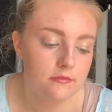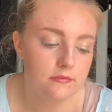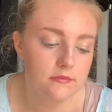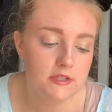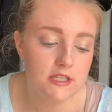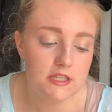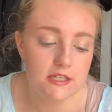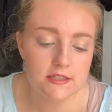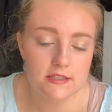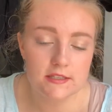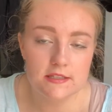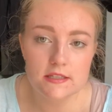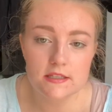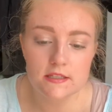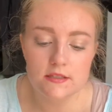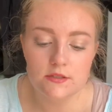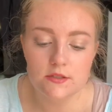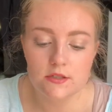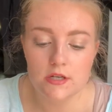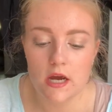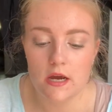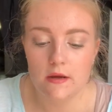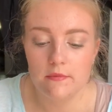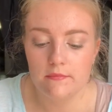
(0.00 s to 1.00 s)
TSB
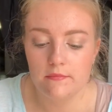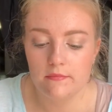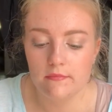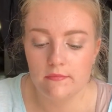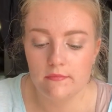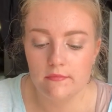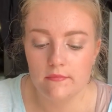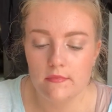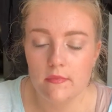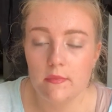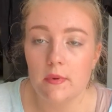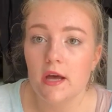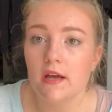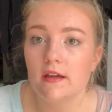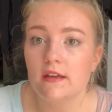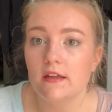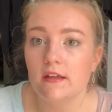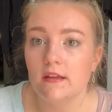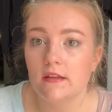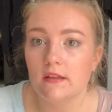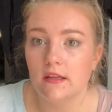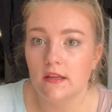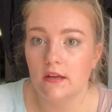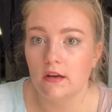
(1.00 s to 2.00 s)
store. Bought
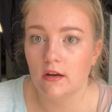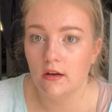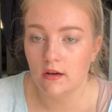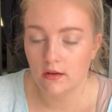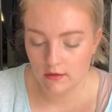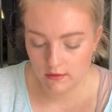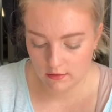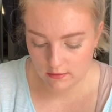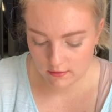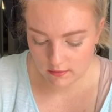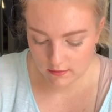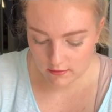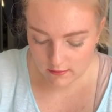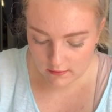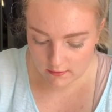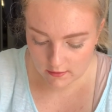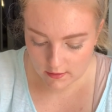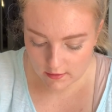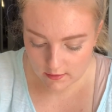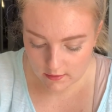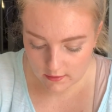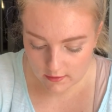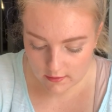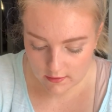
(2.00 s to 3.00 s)
K litter.
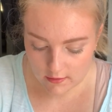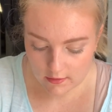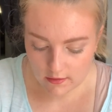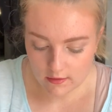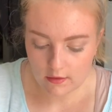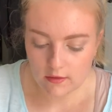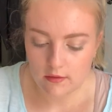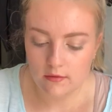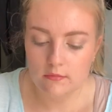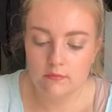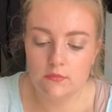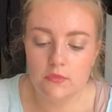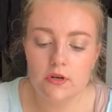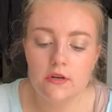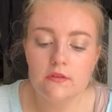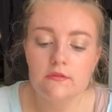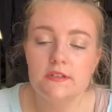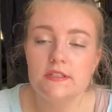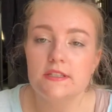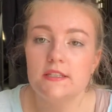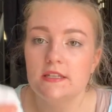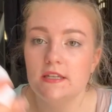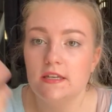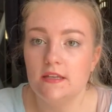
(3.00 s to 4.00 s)
More
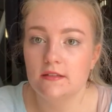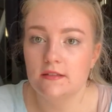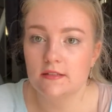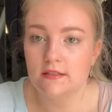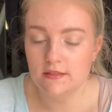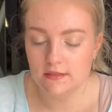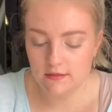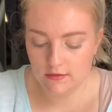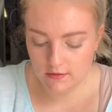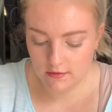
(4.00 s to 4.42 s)
receipts.